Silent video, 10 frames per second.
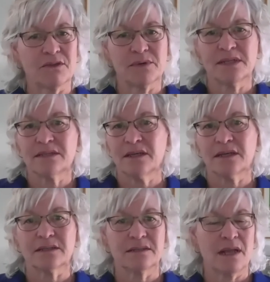3,
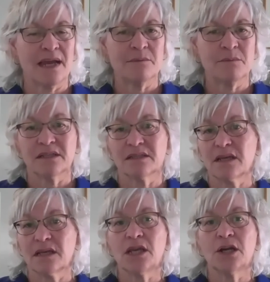6, 9
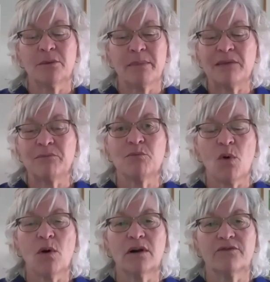months, a year, maybe
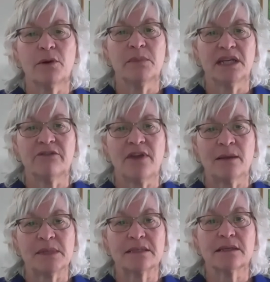more for many
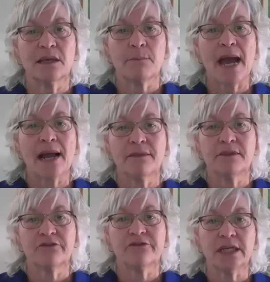families to get back on
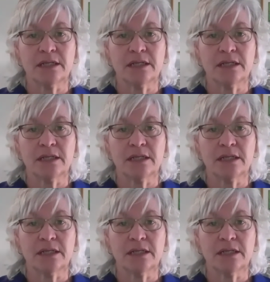their feet.